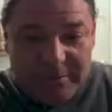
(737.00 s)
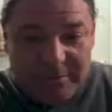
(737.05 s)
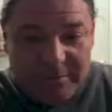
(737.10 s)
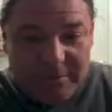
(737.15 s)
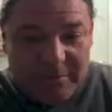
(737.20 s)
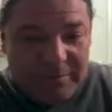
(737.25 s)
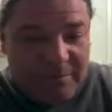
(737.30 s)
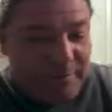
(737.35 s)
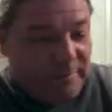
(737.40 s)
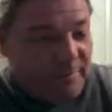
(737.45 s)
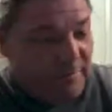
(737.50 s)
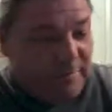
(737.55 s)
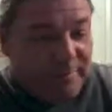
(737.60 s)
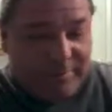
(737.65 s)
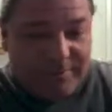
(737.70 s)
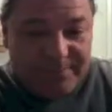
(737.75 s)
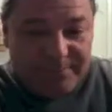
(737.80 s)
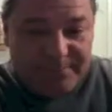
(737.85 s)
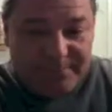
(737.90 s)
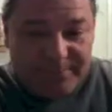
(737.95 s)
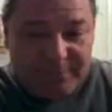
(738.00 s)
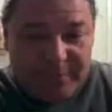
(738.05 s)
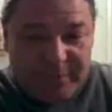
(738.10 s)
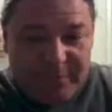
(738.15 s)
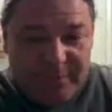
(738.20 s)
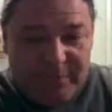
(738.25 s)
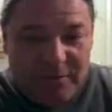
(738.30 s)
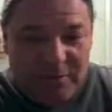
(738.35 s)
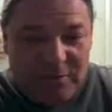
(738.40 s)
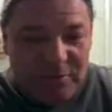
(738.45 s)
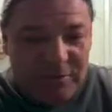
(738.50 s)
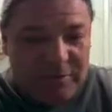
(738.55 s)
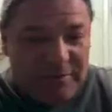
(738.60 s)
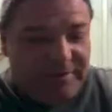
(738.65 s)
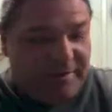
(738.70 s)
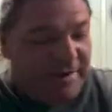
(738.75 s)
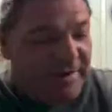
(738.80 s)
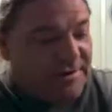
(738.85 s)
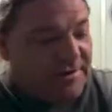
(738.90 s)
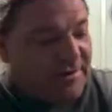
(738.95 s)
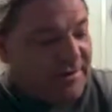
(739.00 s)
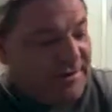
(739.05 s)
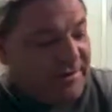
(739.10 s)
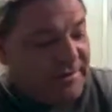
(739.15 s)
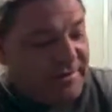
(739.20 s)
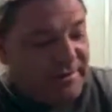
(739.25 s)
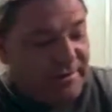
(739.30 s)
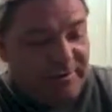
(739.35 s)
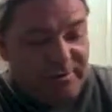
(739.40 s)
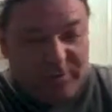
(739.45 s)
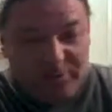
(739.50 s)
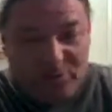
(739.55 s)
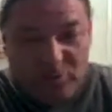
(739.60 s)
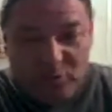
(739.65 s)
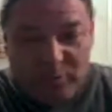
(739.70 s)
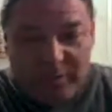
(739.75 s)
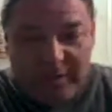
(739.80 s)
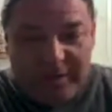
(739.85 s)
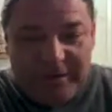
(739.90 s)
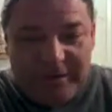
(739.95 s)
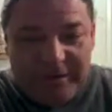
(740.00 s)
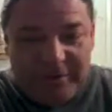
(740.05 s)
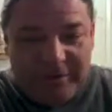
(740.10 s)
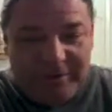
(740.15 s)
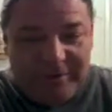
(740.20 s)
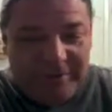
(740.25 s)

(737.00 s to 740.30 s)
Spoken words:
you know, the section, and you can zoom in, zoom out.